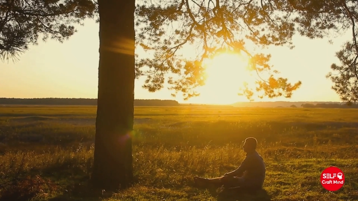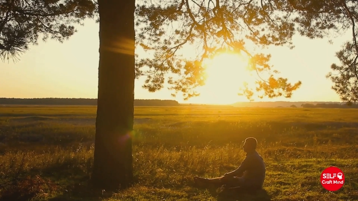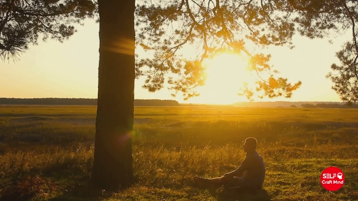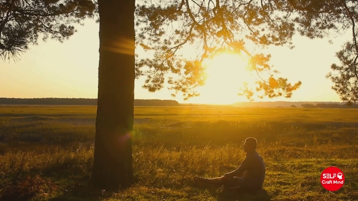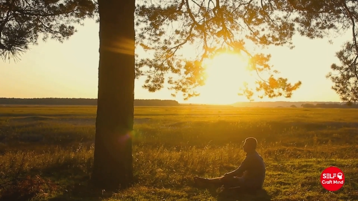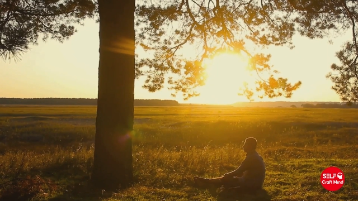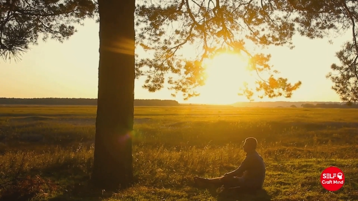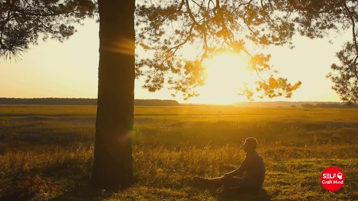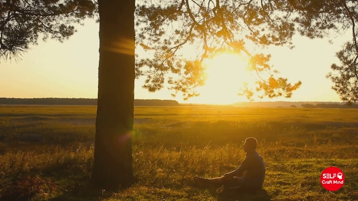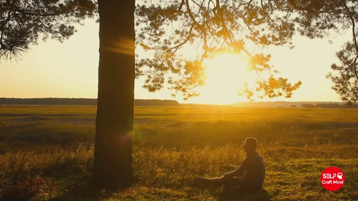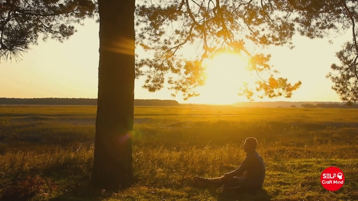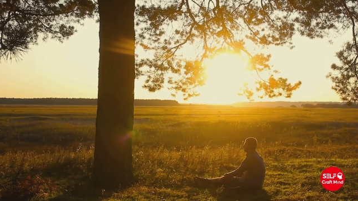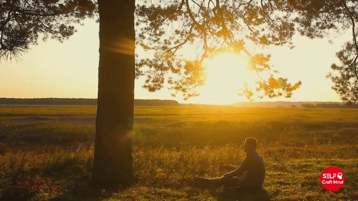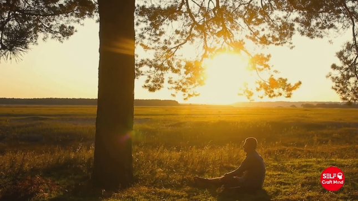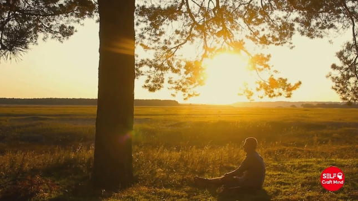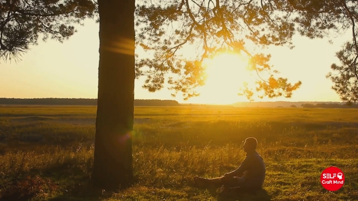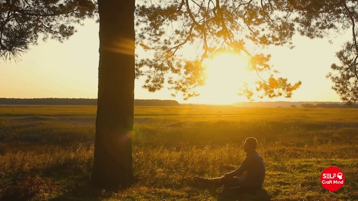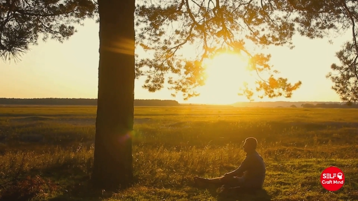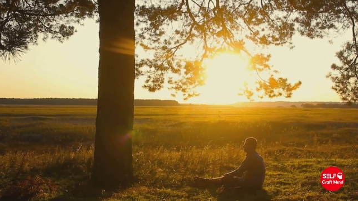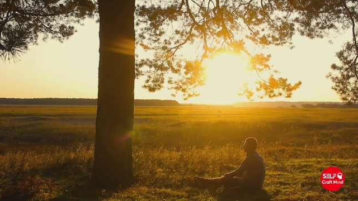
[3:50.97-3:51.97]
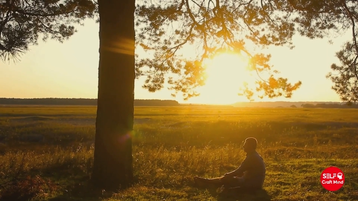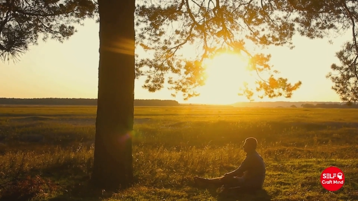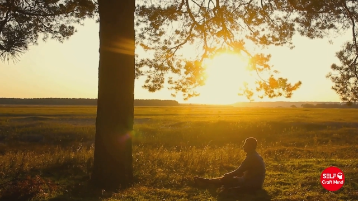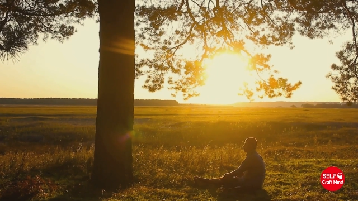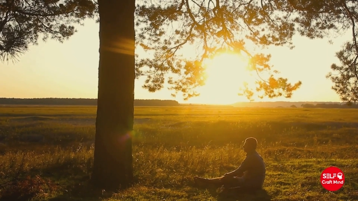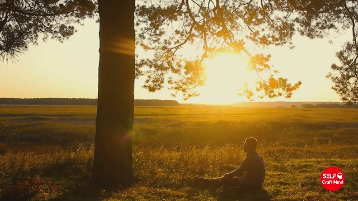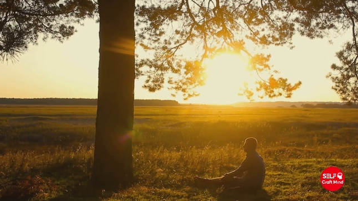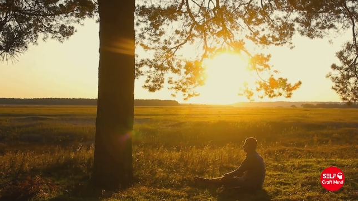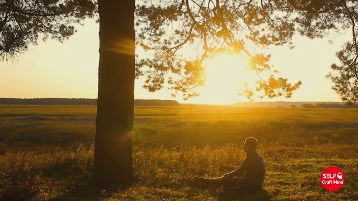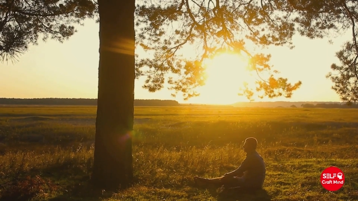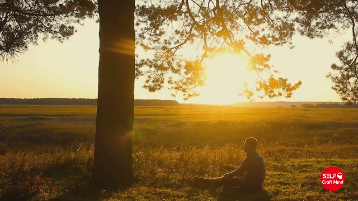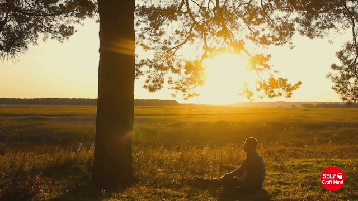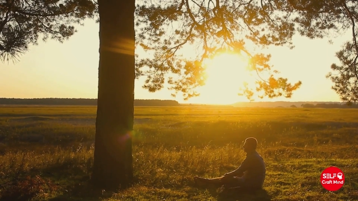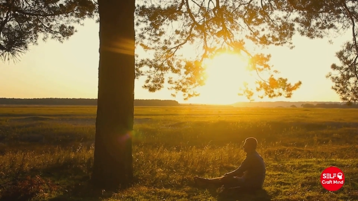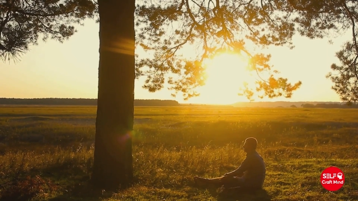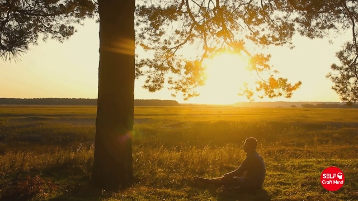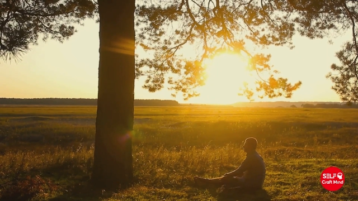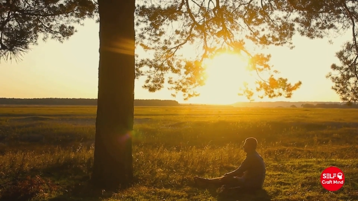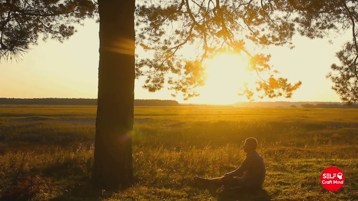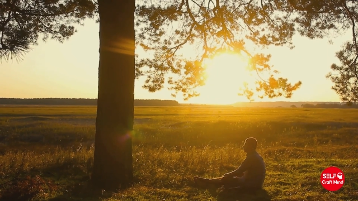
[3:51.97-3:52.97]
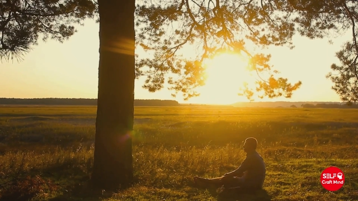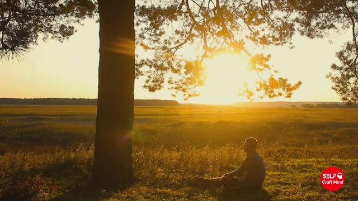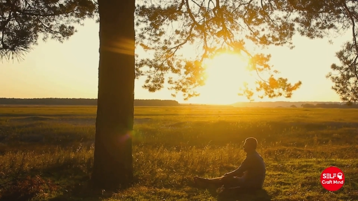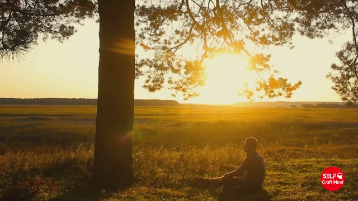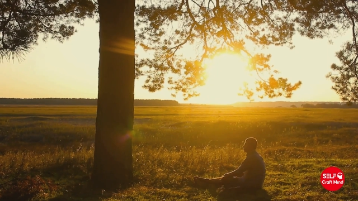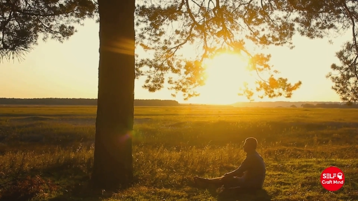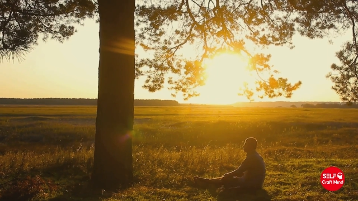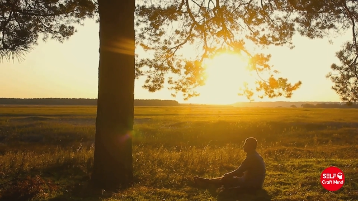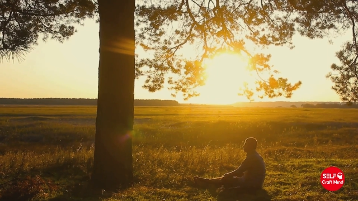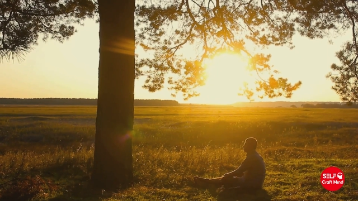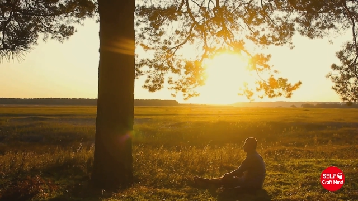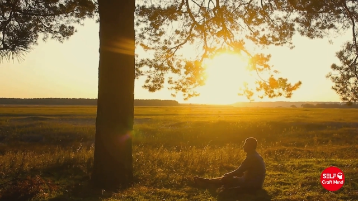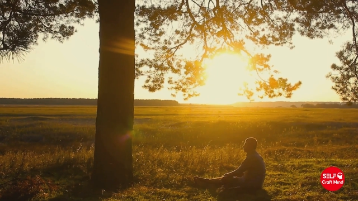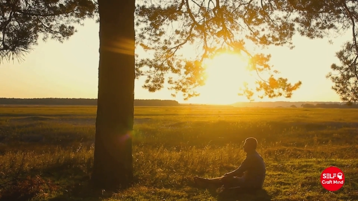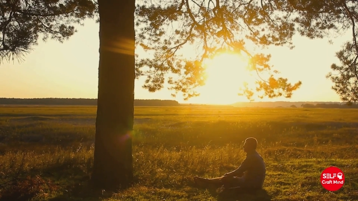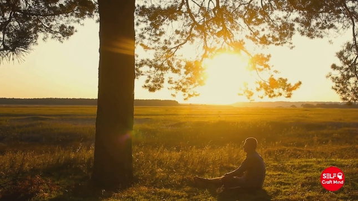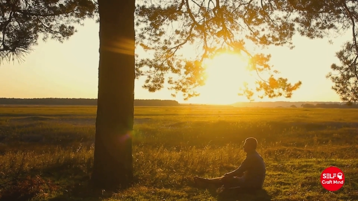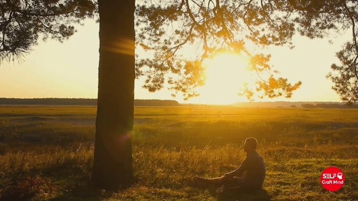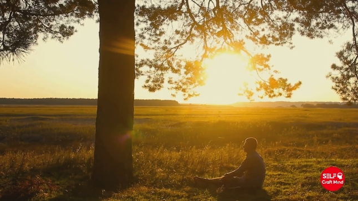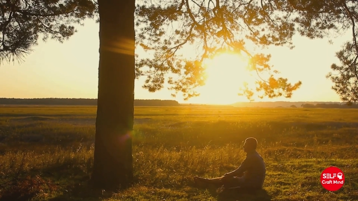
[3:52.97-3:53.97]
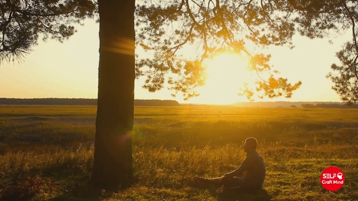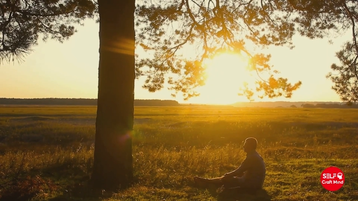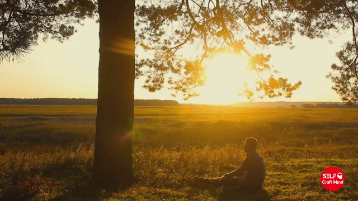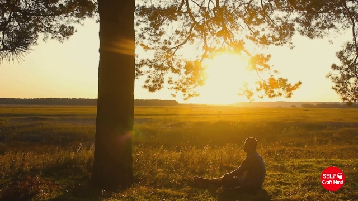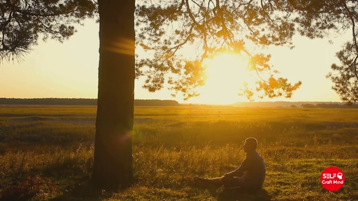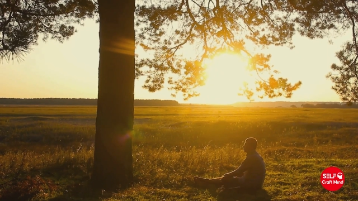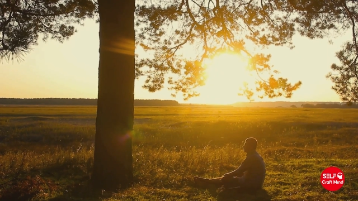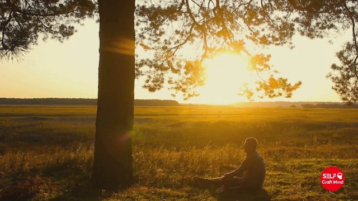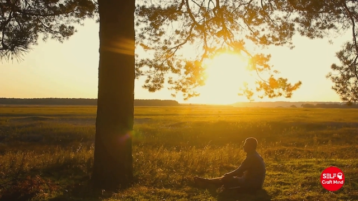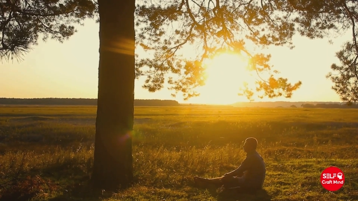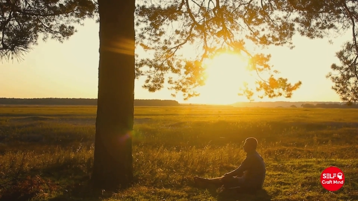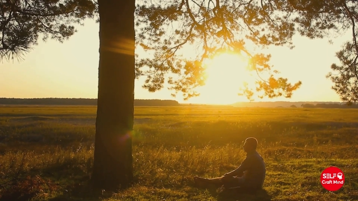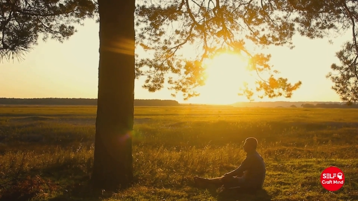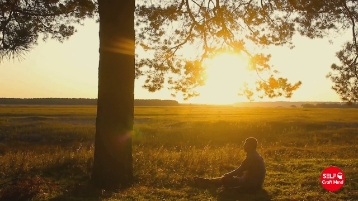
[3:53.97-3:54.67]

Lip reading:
(no speaker visible)